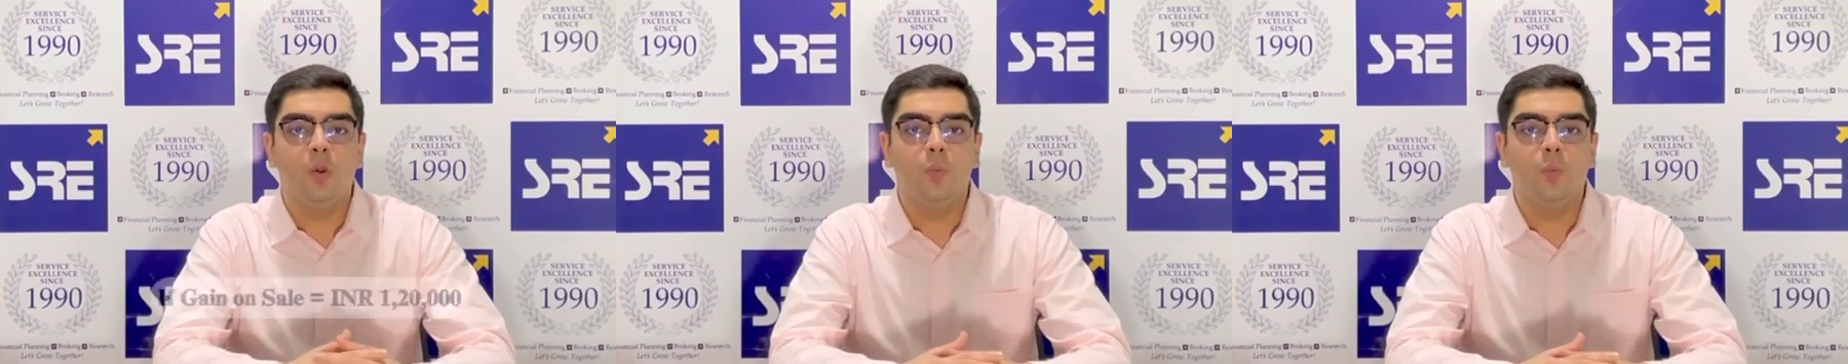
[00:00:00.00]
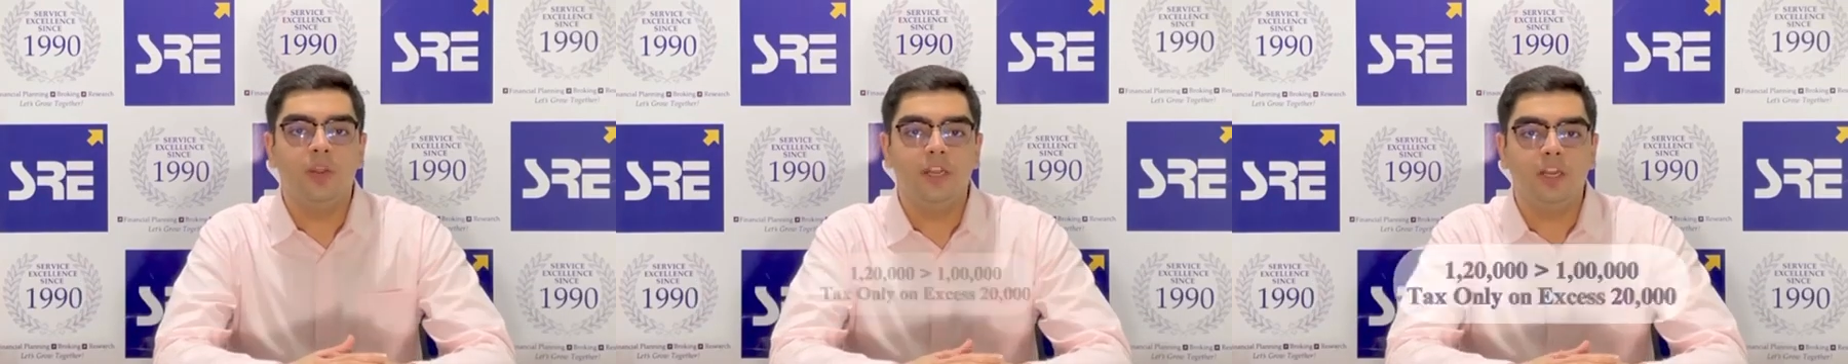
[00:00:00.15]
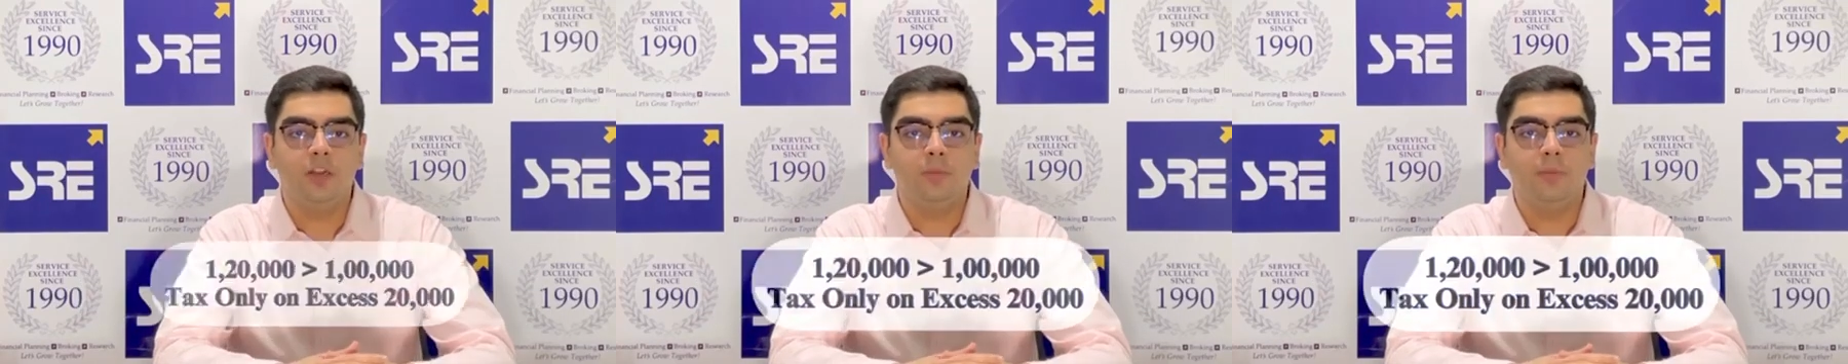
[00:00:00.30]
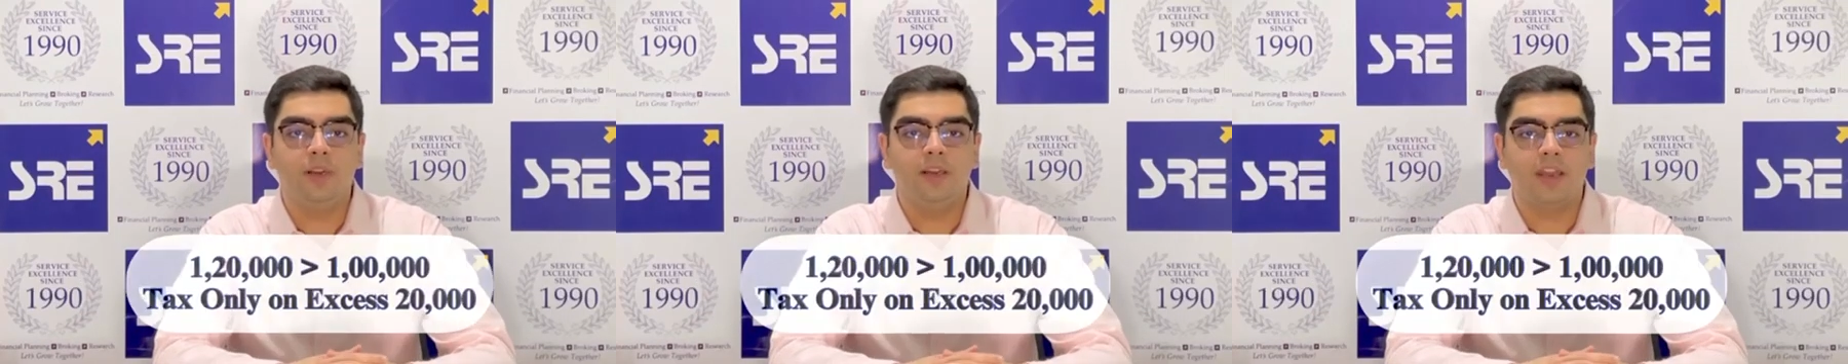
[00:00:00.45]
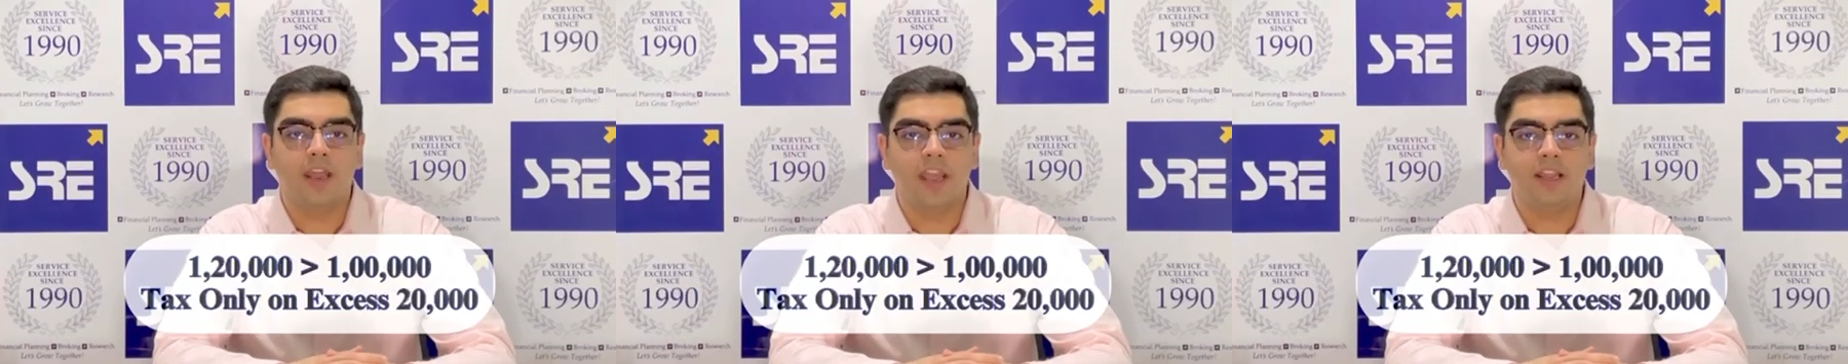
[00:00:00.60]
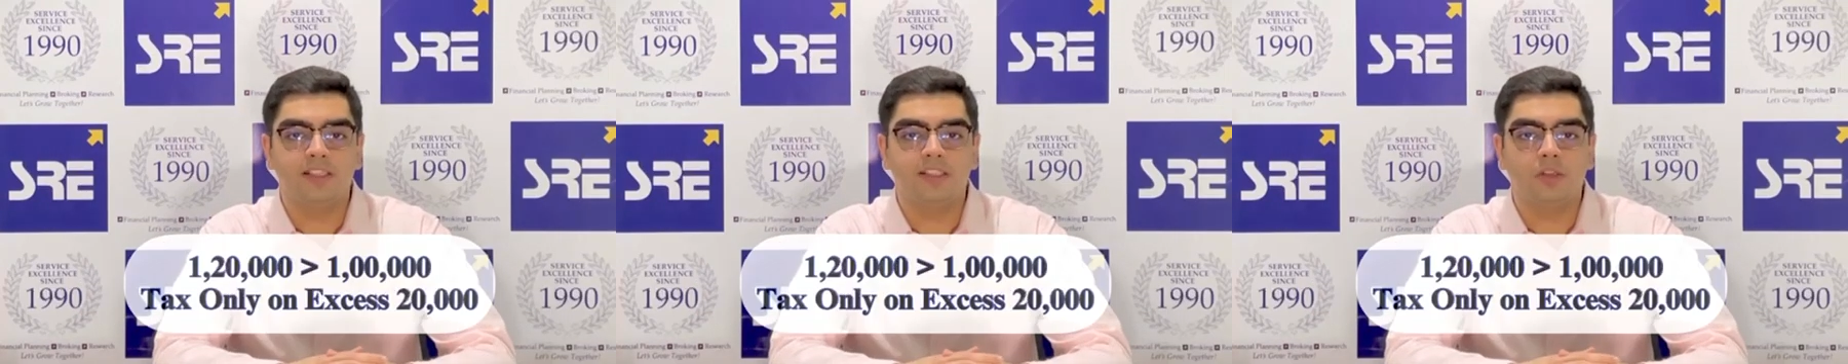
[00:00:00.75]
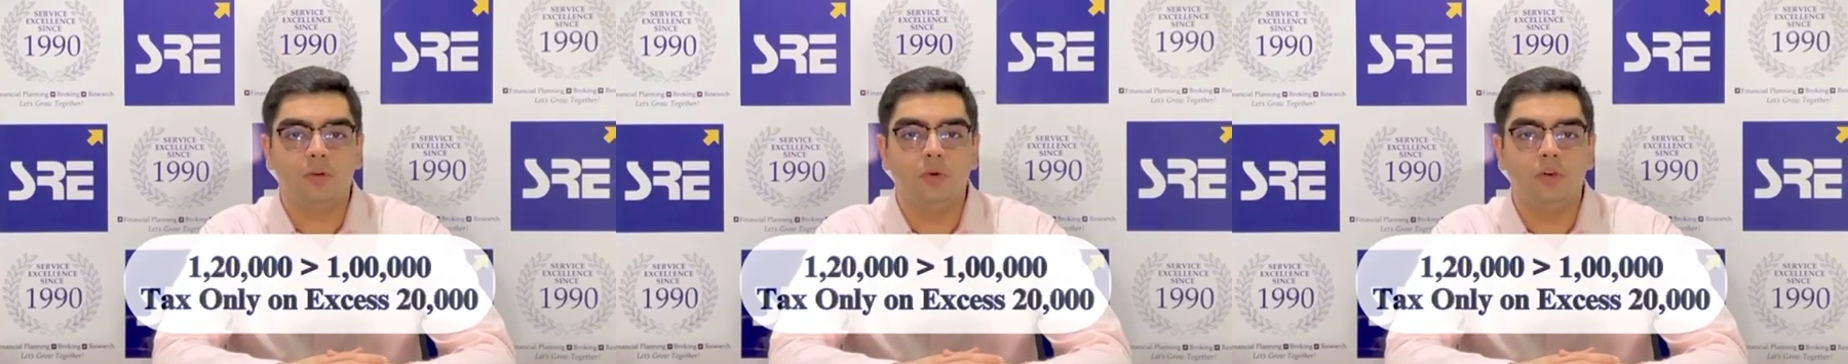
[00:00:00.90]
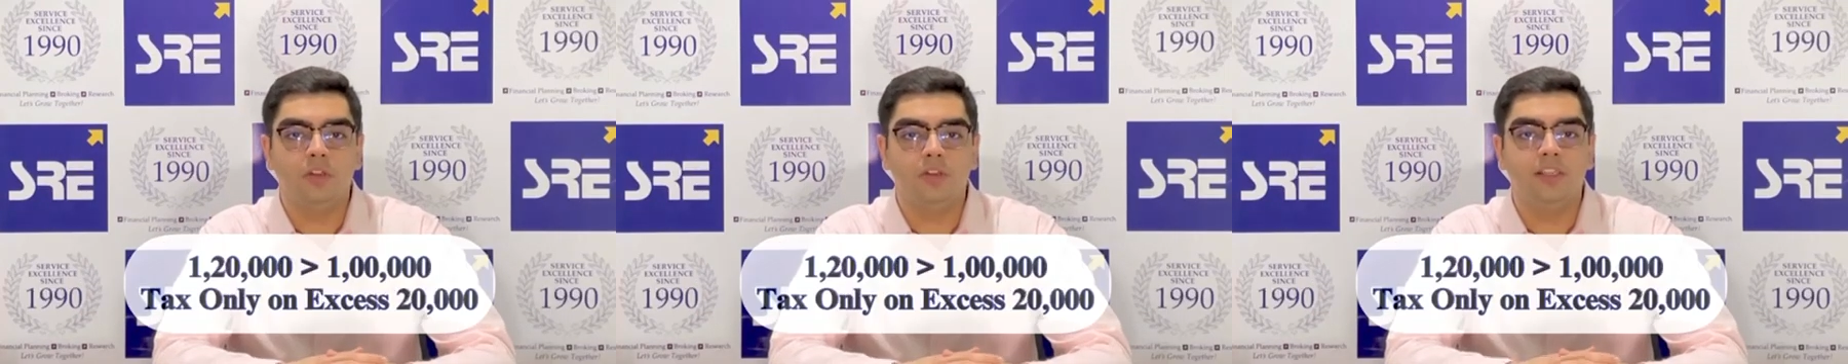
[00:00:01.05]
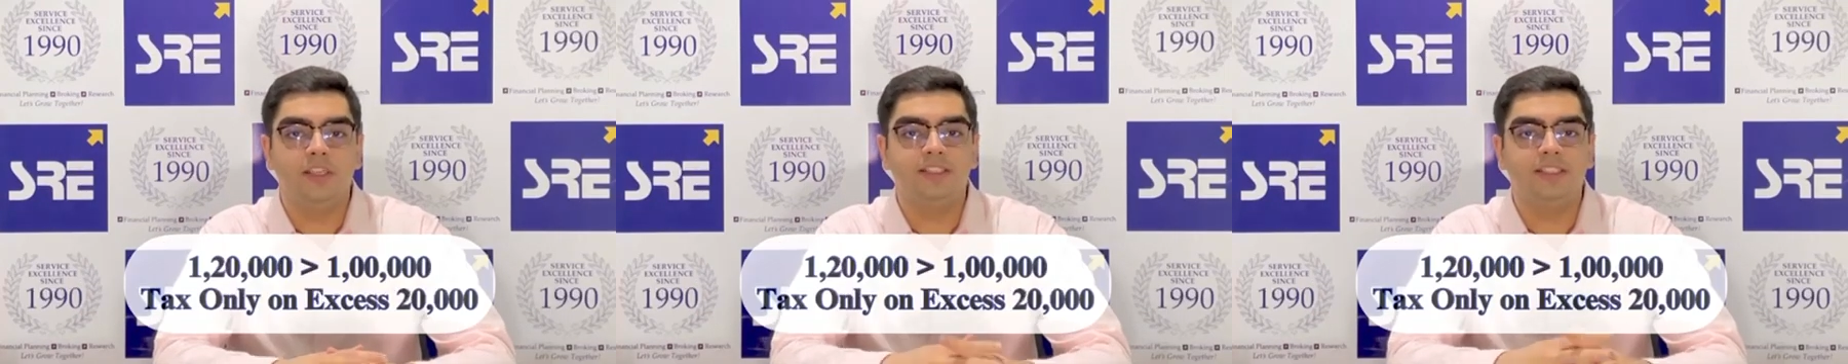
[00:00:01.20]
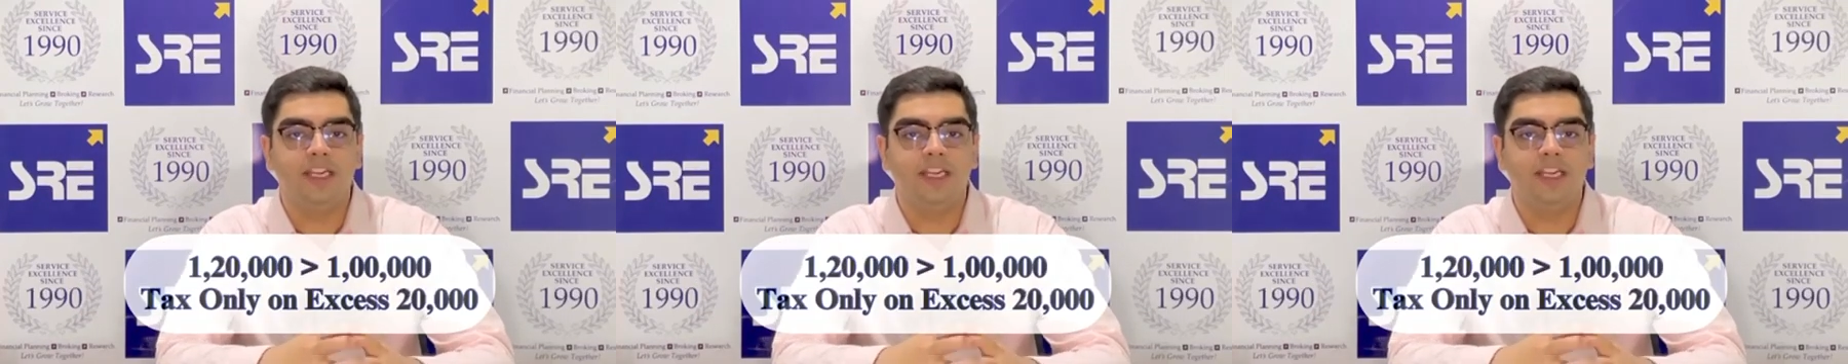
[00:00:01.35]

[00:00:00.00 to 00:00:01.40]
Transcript: we need to pay tax only on the